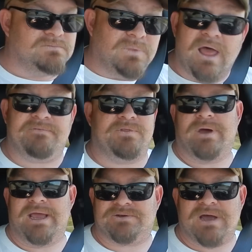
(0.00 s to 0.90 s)
love the
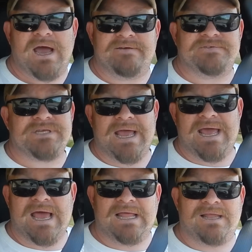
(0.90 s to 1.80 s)
way it drives,
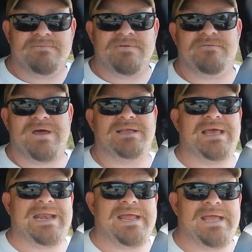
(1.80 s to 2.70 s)
and I love the fact
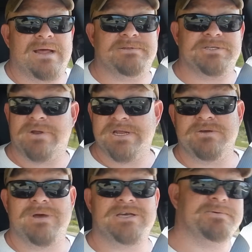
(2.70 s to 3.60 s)
that it can get up to
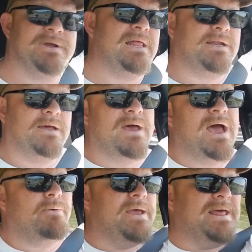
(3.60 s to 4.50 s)
22 miles per gallon on the
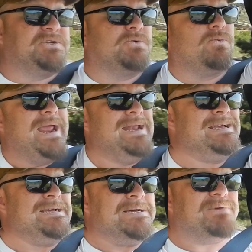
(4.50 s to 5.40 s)
highway. That's great.
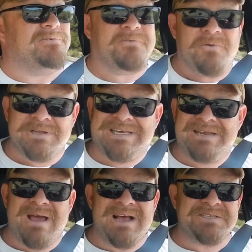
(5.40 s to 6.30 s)
But
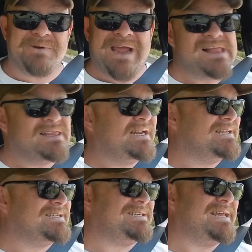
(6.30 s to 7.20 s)
14 miles per gallon in
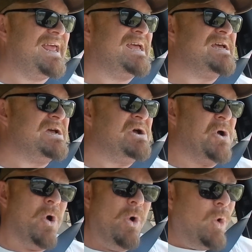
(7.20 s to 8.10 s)
the city?
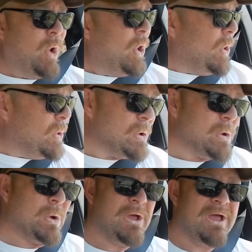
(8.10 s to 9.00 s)

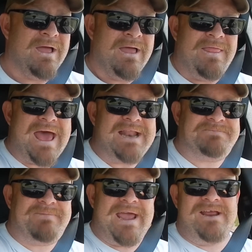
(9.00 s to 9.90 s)
Whew! That is
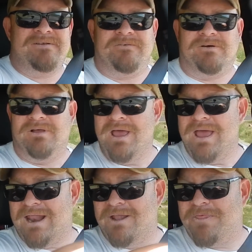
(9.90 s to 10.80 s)
painful.
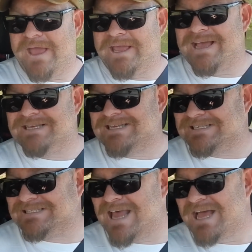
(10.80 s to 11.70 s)
And the thing is,
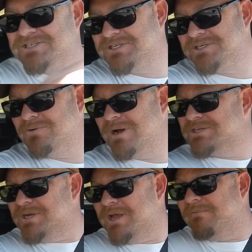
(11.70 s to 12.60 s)
it's not just a
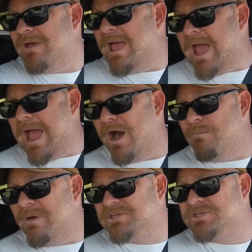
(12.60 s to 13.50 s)
question of how
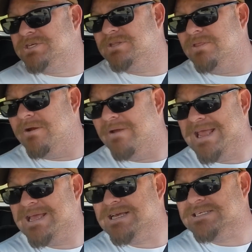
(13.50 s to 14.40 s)
much there
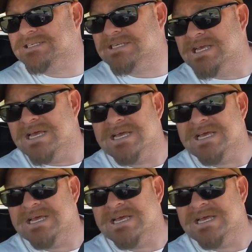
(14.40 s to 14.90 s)
is